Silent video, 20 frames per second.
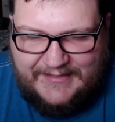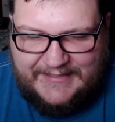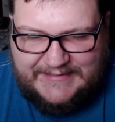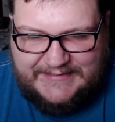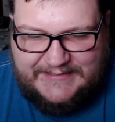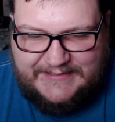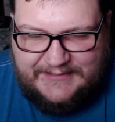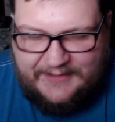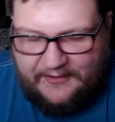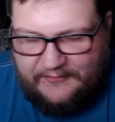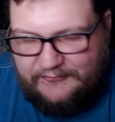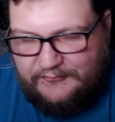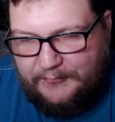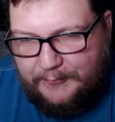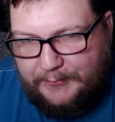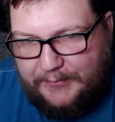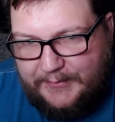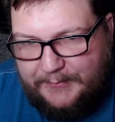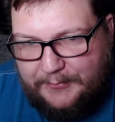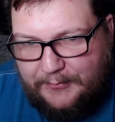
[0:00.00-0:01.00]
It sucks
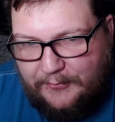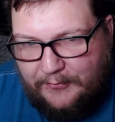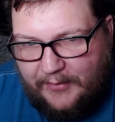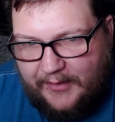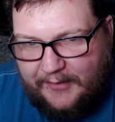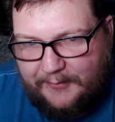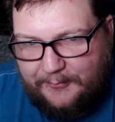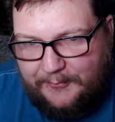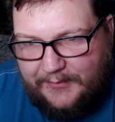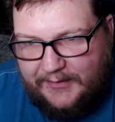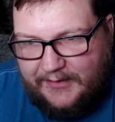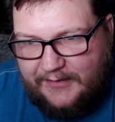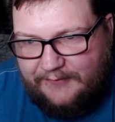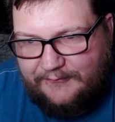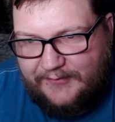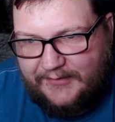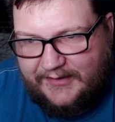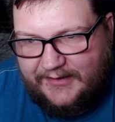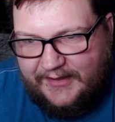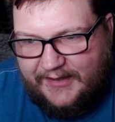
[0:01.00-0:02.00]
for people like me
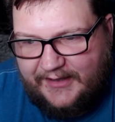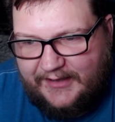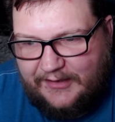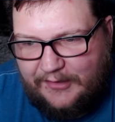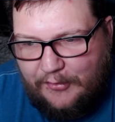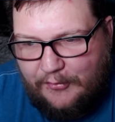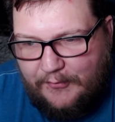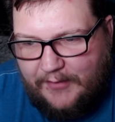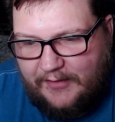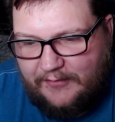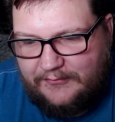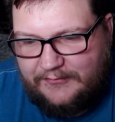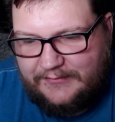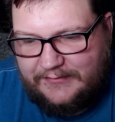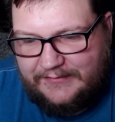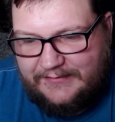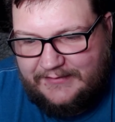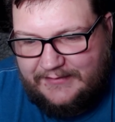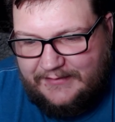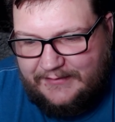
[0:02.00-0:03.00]
that can't go out
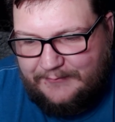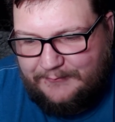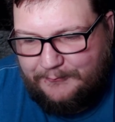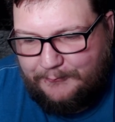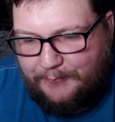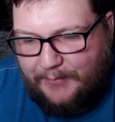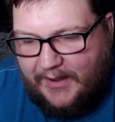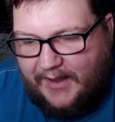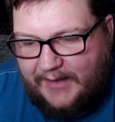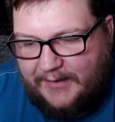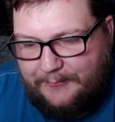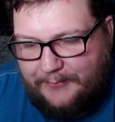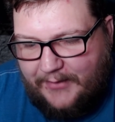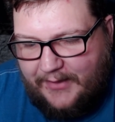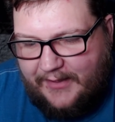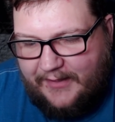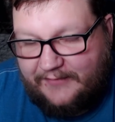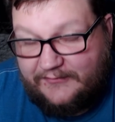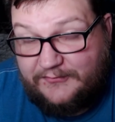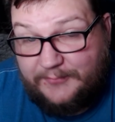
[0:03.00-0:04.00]
and buy
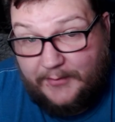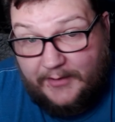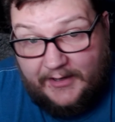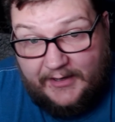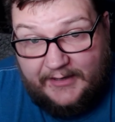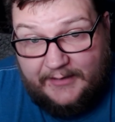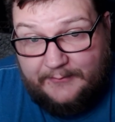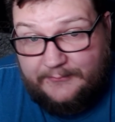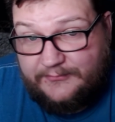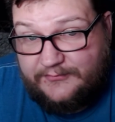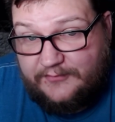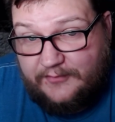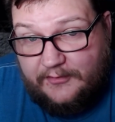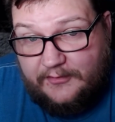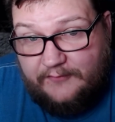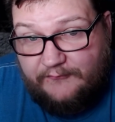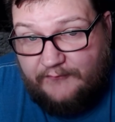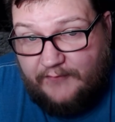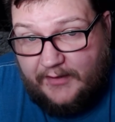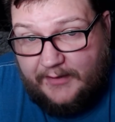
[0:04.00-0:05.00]
packs, but I am
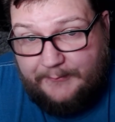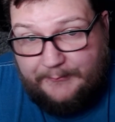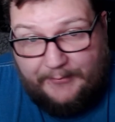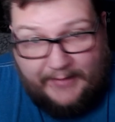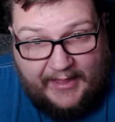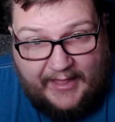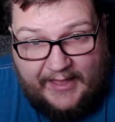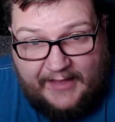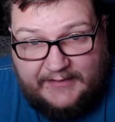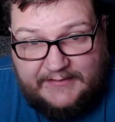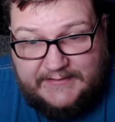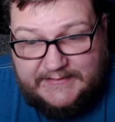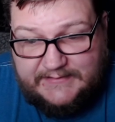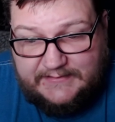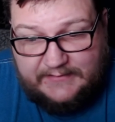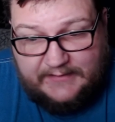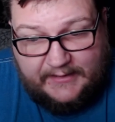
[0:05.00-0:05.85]
starting to find packs.